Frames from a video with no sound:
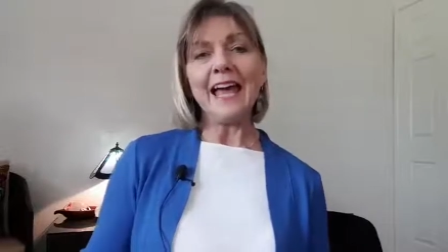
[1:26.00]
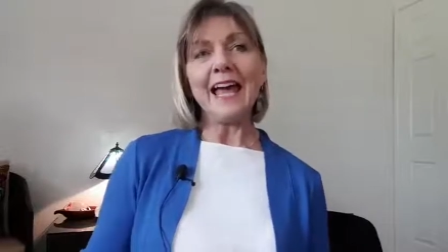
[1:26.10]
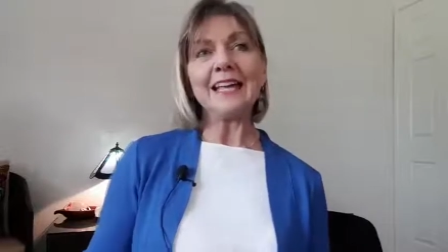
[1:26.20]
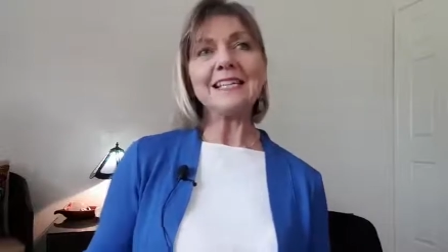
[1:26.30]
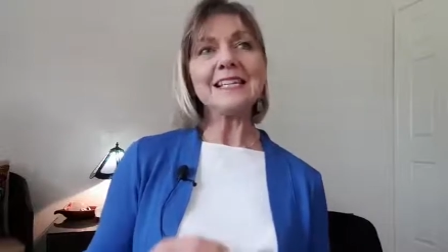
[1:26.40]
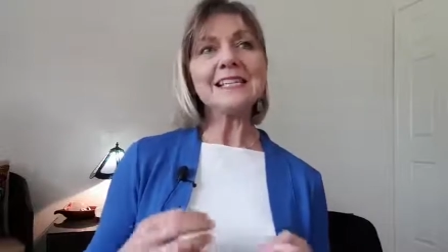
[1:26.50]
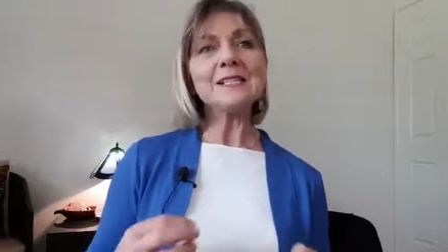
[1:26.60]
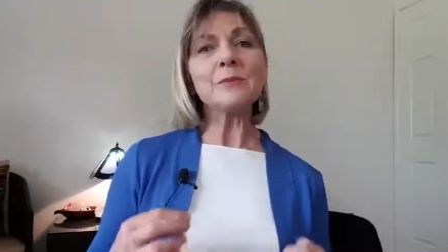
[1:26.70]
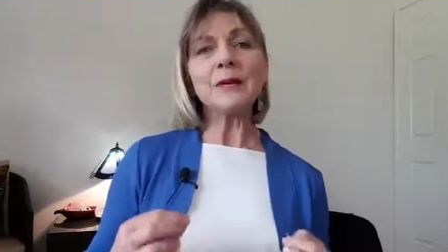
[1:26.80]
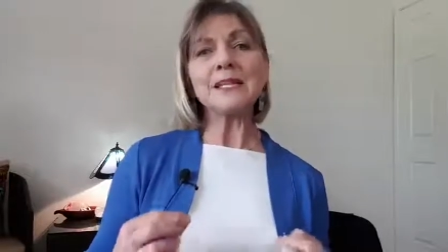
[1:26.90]
And this is
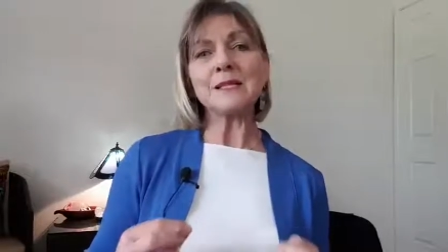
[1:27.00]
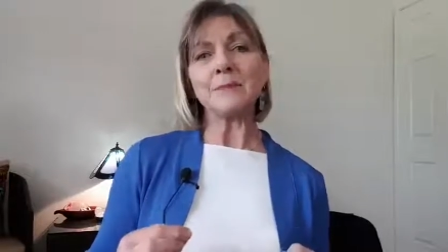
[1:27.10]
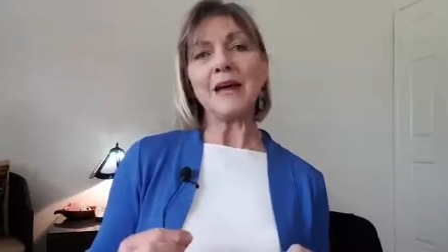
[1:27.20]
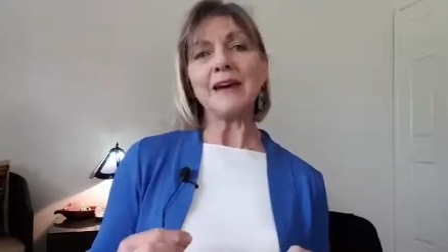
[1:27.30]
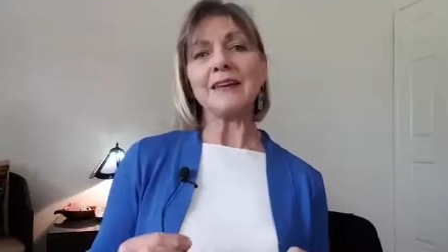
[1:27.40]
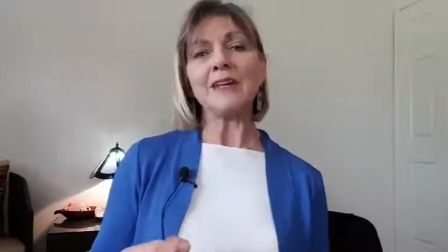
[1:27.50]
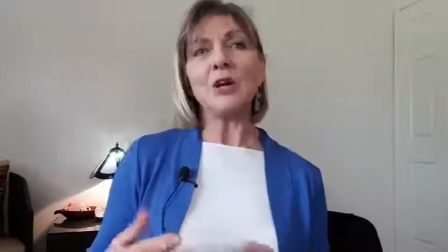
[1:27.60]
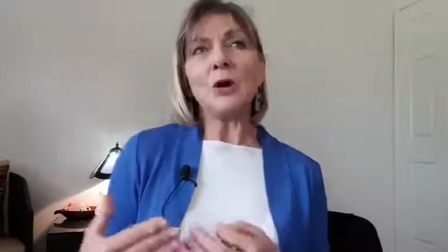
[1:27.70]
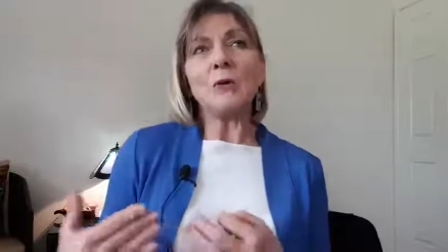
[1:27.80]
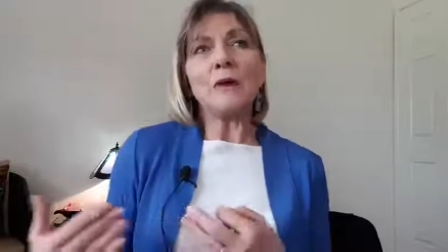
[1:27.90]
what it's about. I
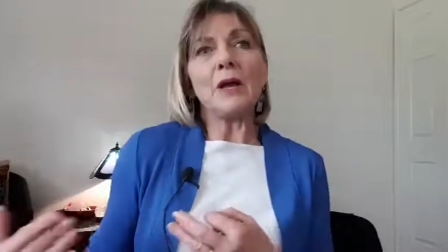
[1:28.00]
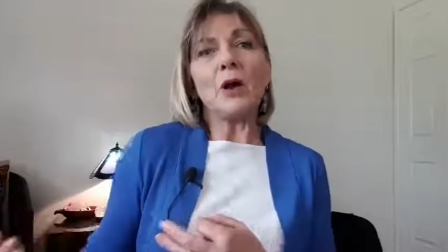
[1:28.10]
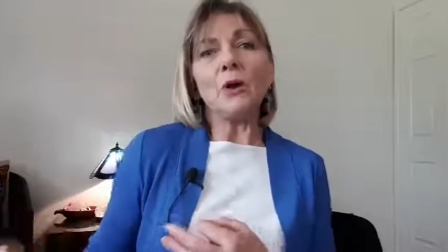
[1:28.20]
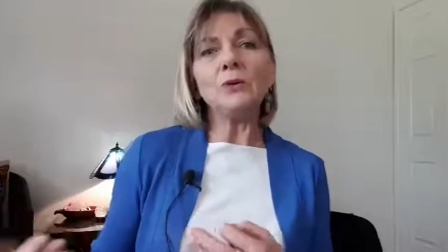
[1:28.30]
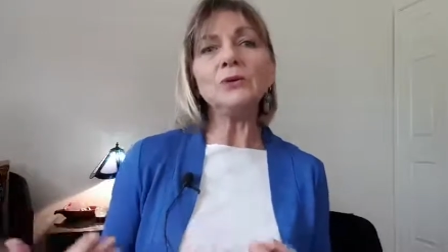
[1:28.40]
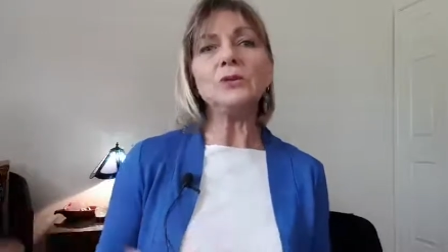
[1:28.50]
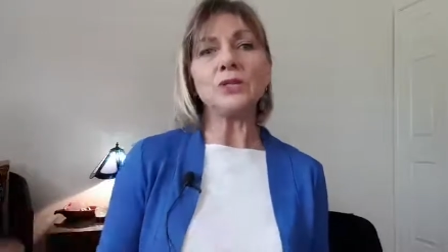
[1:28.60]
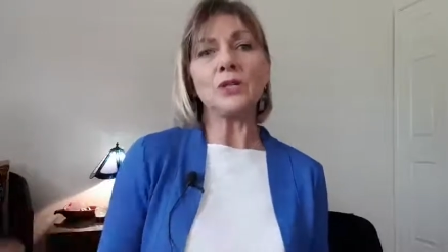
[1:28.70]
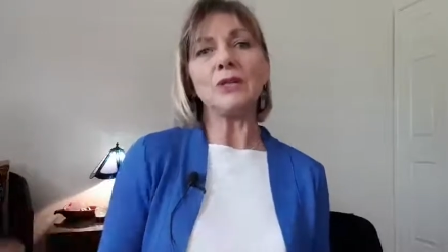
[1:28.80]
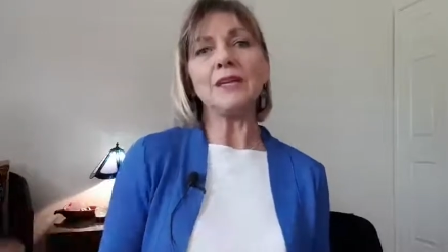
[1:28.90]
know my own
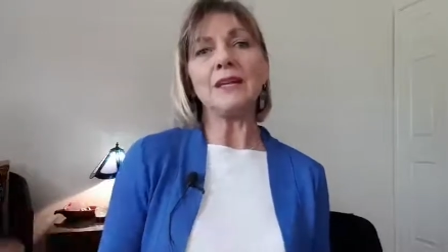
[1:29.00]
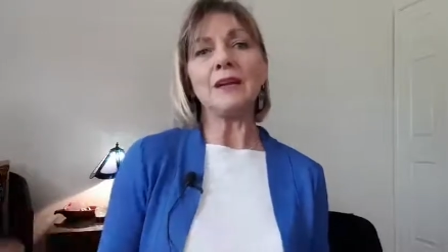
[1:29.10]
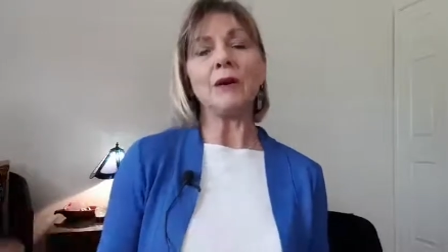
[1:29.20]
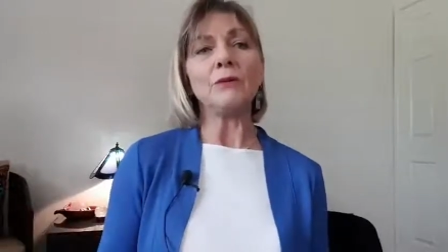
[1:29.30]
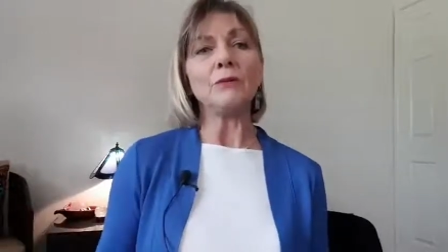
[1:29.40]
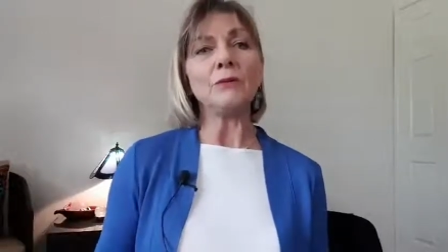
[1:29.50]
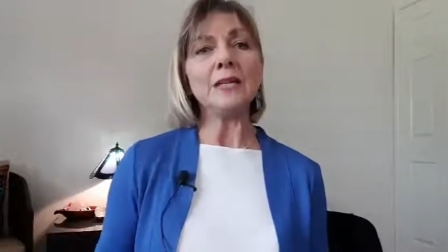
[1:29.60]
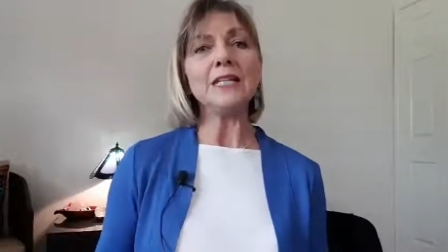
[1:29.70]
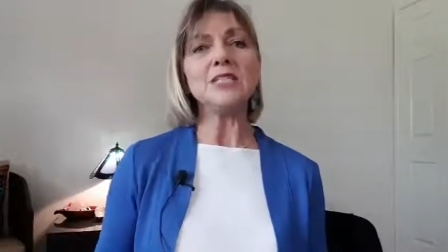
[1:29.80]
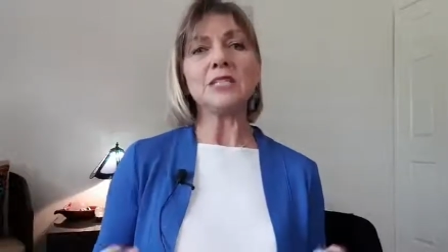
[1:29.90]
journey of
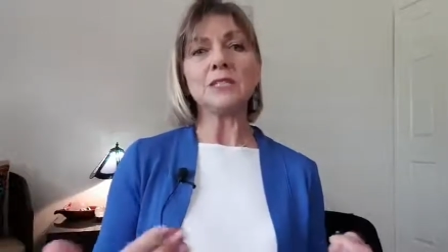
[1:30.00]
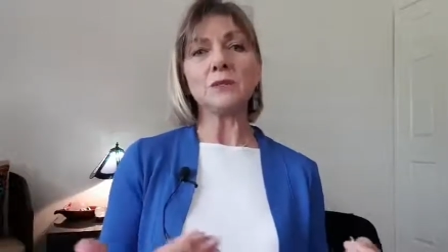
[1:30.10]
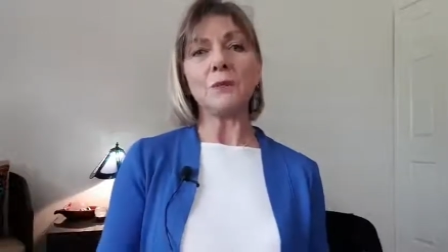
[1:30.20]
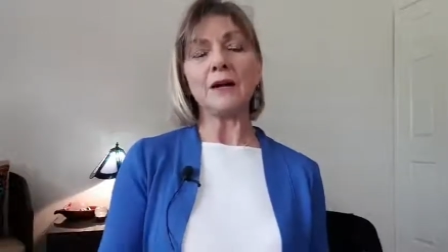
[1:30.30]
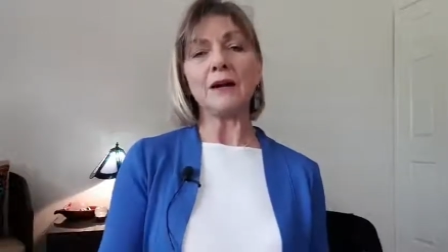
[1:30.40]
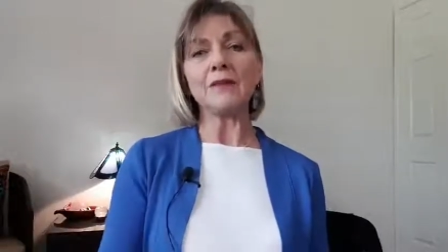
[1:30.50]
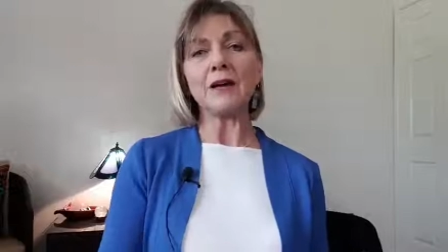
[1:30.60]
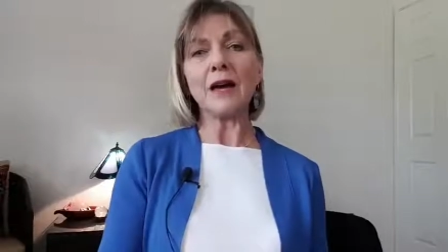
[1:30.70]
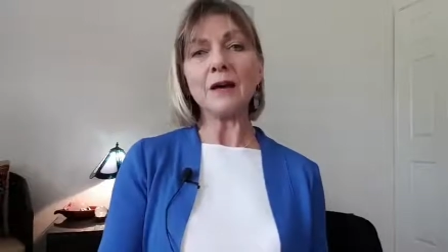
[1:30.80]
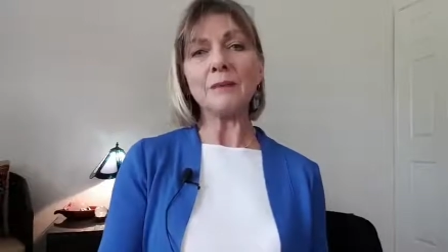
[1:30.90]
reaching to where I've
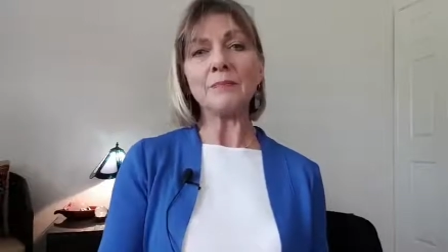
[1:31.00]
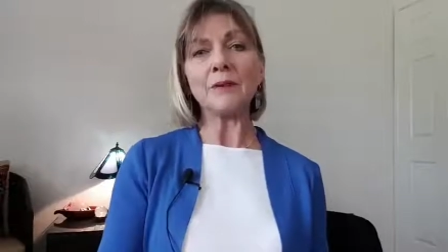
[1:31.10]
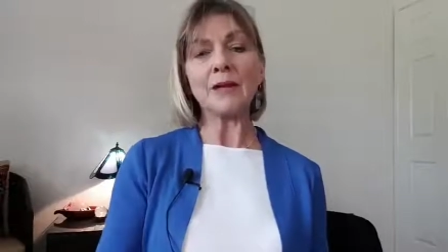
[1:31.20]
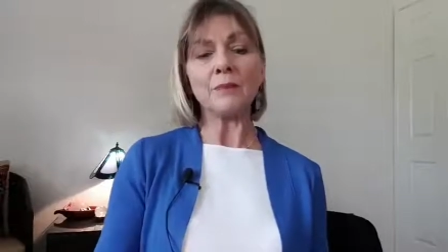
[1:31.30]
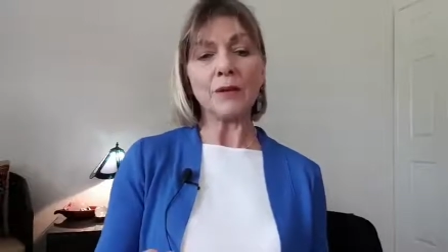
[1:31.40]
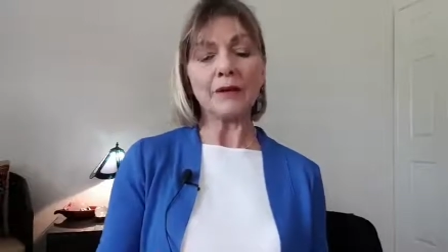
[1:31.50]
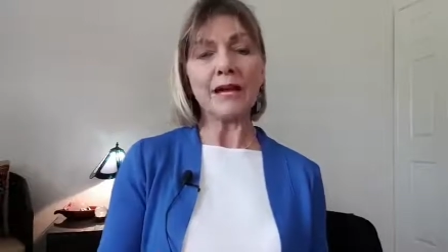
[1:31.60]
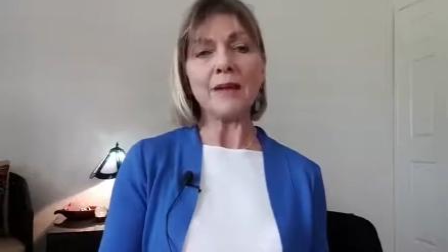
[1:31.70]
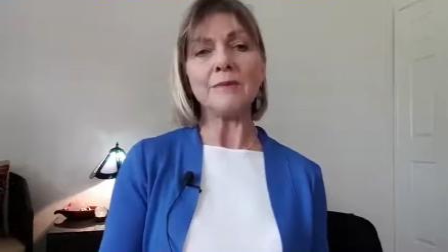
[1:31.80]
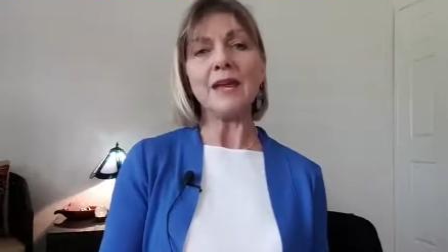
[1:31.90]
come and where I
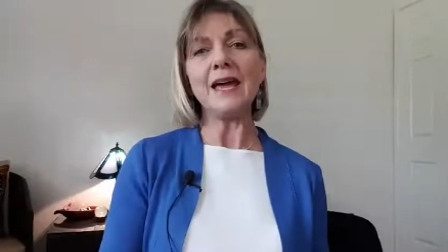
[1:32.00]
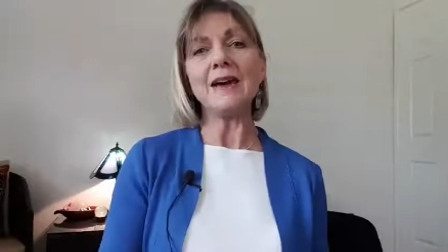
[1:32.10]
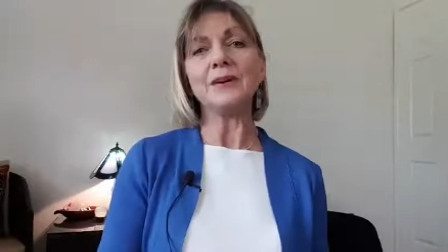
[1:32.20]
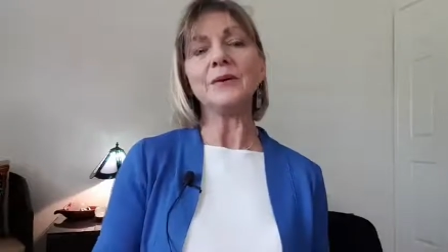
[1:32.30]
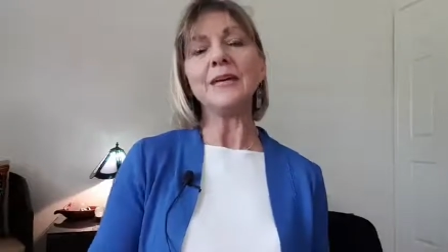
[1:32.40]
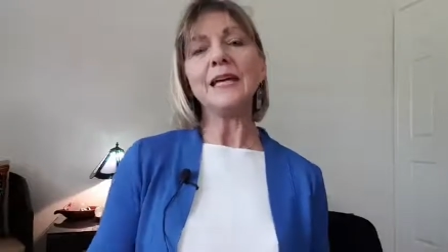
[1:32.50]
am now.